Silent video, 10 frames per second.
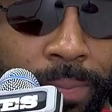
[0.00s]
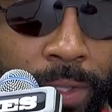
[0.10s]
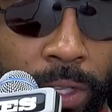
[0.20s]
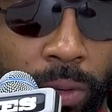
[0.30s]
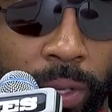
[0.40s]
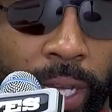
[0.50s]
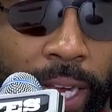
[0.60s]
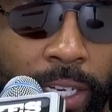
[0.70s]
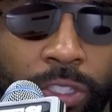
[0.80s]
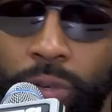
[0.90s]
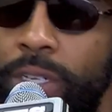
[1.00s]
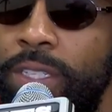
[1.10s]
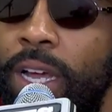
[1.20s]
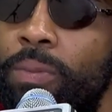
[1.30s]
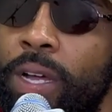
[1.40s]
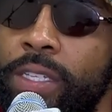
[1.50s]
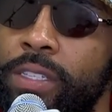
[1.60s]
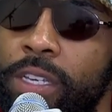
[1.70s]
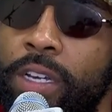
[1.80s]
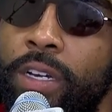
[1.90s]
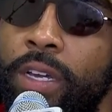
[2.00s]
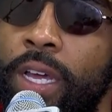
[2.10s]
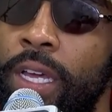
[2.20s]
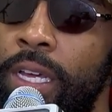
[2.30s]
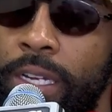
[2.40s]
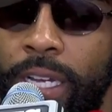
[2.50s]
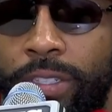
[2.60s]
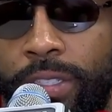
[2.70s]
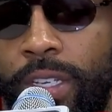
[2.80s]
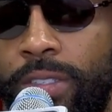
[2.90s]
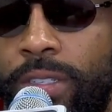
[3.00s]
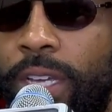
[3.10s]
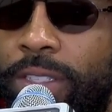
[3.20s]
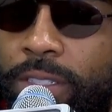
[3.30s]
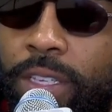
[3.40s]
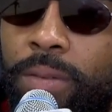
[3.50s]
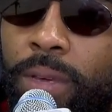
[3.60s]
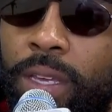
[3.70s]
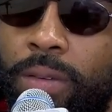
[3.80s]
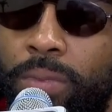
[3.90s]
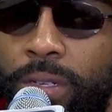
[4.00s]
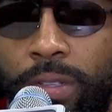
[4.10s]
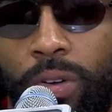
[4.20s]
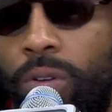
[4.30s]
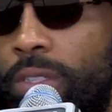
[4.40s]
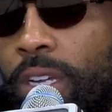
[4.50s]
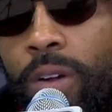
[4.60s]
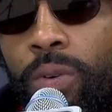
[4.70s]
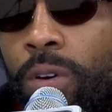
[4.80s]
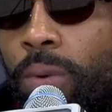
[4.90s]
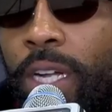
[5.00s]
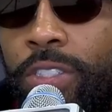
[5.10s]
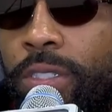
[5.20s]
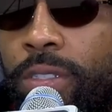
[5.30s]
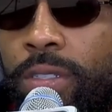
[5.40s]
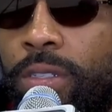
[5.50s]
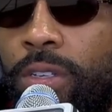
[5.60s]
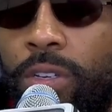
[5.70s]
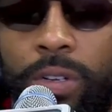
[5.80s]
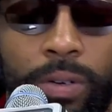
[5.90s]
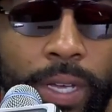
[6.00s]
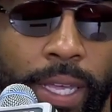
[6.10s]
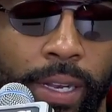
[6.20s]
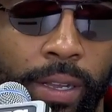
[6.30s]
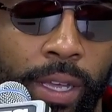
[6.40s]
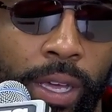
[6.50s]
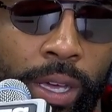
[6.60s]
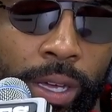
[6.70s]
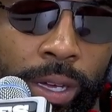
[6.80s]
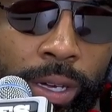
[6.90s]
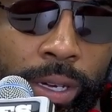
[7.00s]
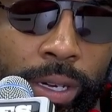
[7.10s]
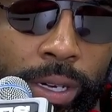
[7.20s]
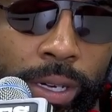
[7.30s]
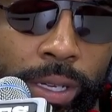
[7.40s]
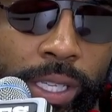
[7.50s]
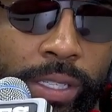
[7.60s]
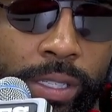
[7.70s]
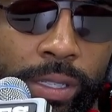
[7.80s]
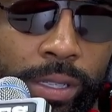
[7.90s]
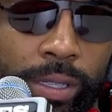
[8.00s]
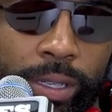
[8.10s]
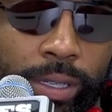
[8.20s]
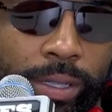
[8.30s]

you know, we got to enjoy the time while he's here, not just as a, as a teammate, but the whole entire world watching, you know, and he's in, uh,